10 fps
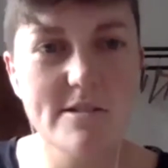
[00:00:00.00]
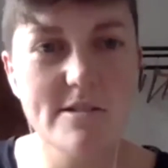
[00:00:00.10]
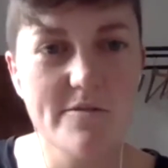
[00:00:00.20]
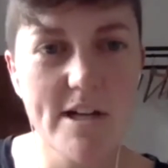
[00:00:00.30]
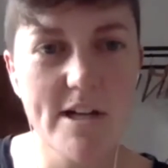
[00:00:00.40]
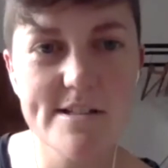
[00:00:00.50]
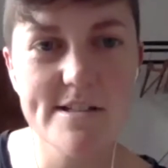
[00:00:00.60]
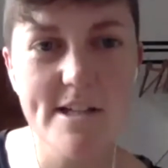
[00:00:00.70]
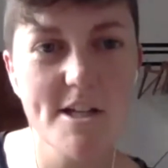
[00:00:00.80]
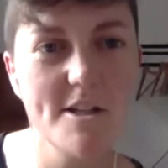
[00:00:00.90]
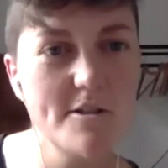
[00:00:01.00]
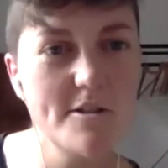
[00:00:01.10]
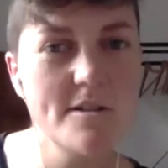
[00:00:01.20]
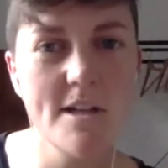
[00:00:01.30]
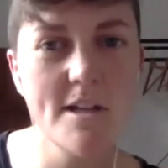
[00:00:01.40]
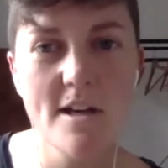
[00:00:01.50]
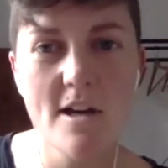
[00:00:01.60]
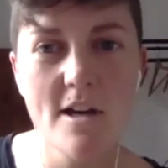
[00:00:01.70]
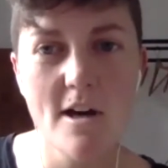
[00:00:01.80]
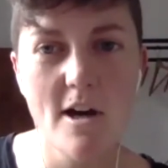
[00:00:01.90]
advice. Thank you.
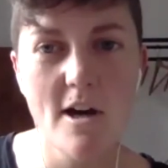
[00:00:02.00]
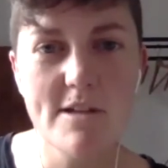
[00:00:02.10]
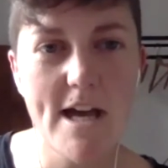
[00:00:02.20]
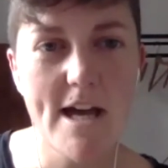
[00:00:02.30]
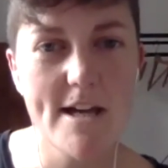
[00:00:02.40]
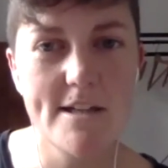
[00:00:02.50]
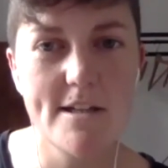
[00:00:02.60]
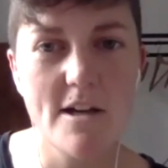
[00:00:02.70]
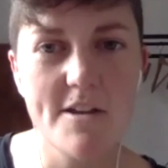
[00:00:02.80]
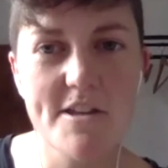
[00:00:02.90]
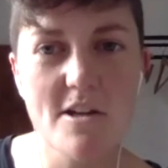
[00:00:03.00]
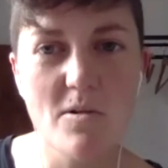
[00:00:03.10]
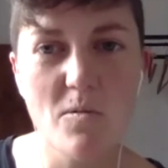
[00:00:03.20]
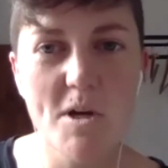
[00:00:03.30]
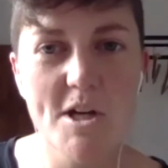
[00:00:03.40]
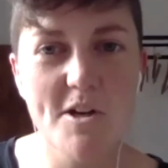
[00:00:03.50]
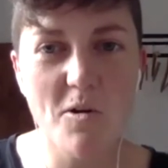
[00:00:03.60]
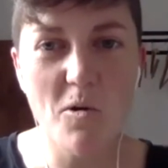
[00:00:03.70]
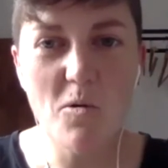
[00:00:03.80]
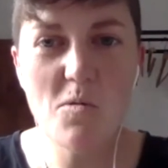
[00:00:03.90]
Okay, I think we're
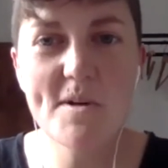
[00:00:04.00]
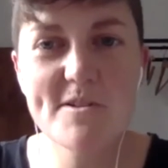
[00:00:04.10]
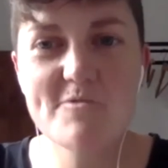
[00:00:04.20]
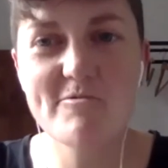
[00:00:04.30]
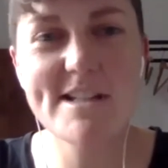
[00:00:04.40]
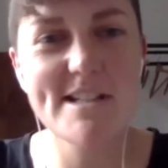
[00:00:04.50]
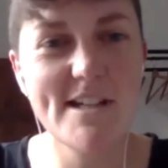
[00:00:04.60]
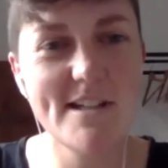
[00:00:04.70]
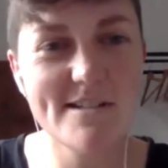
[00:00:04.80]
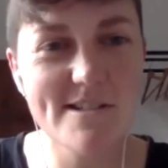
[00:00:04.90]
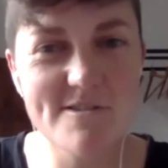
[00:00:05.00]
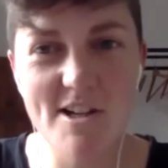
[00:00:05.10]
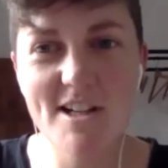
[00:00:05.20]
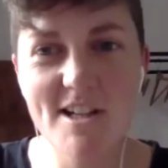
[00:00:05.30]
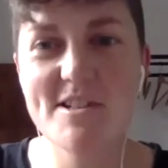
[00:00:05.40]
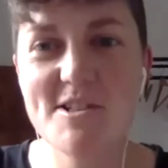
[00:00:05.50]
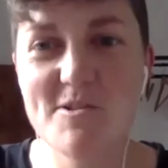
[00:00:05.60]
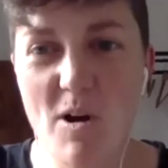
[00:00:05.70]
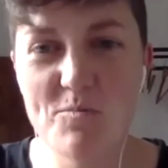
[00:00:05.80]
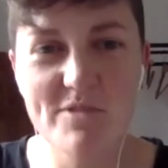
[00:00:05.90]
almost ready to dive
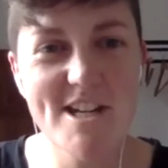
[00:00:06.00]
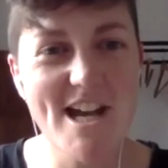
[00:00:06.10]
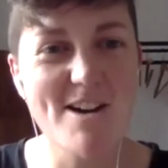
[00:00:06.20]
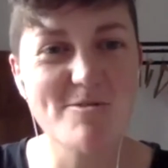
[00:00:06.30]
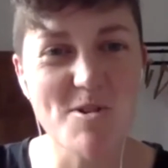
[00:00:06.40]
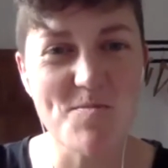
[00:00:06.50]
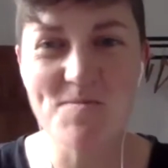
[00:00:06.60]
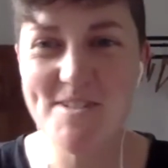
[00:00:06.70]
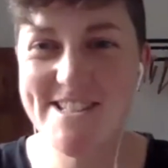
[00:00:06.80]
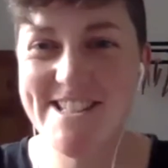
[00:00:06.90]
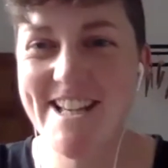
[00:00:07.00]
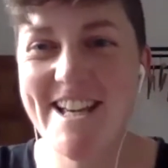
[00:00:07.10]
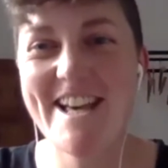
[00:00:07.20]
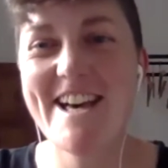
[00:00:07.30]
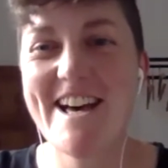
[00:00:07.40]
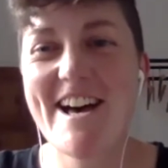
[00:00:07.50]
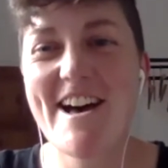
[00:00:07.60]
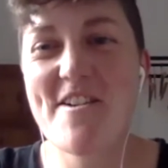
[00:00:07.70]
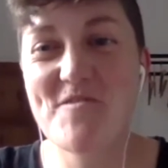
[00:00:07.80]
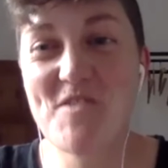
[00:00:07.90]
into our breakout rooms.
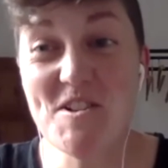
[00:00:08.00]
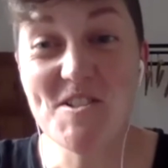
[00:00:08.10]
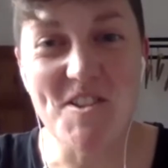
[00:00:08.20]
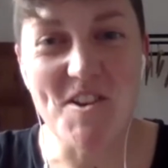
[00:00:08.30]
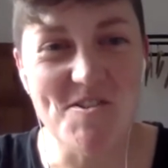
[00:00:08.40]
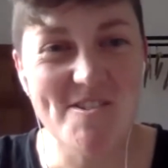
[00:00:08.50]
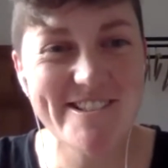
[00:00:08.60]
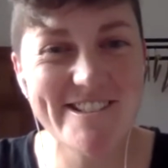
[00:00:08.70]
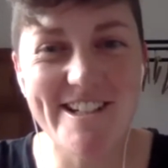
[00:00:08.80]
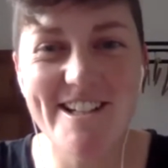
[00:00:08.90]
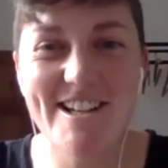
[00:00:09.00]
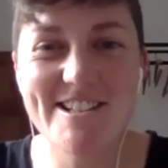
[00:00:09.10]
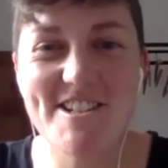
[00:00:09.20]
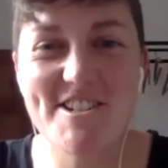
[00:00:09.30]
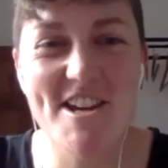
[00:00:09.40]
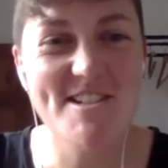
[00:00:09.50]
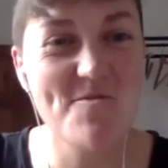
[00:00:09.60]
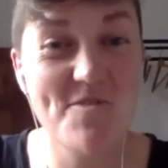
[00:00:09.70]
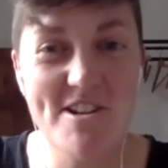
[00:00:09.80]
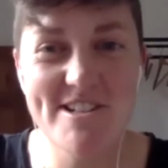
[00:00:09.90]
First, though, I'd like to share
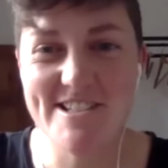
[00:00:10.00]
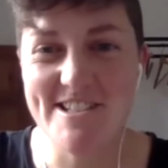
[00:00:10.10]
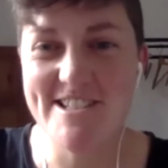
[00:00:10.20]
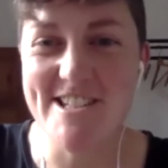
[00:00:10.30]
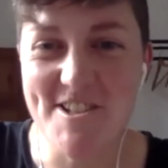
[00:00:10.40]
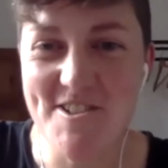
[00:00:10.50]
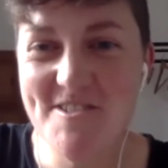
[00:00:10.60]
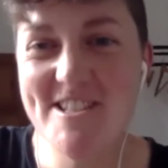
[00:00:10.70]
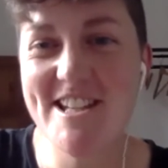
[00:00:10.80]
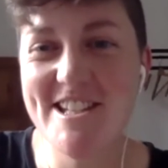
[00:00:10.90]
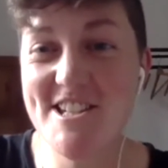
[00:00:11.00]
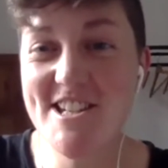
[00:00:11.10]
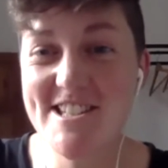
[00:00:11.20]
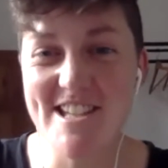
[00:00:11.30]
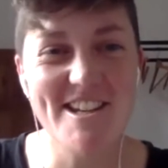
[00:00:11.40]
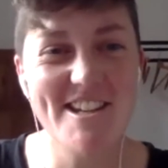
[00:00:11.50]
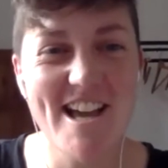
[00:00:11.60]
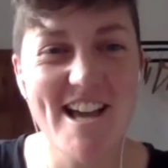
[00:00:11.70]
some very exciting news. GISIG now